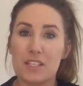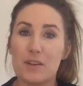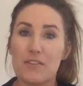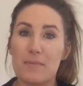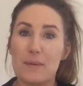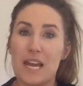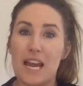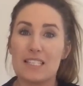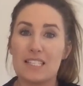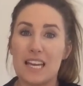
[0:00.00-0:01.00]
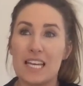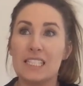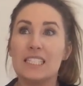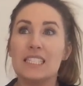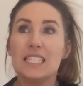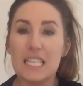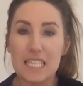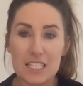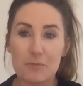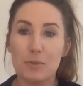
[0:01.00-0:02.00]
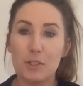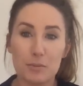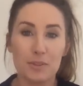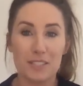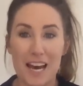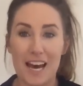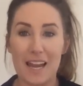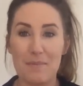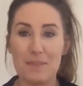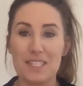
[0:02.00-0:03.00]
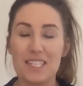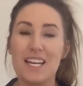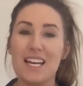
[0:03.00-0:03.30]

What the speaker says: and we've been asked at least multiple times